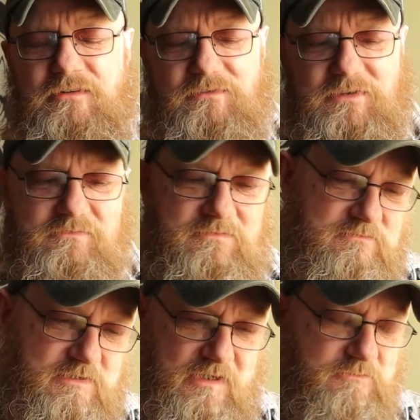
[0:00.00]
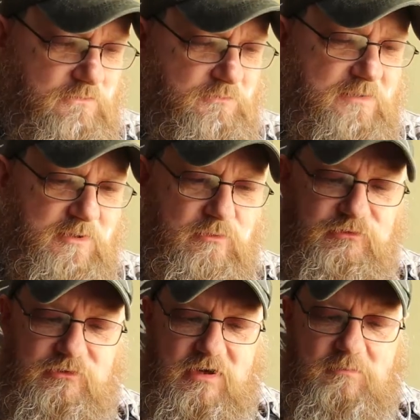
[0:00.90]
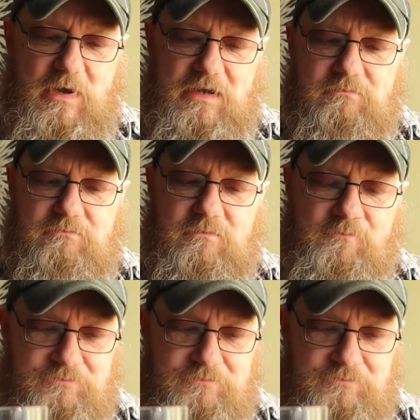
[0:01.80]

I mean, you know, maybe we should come back and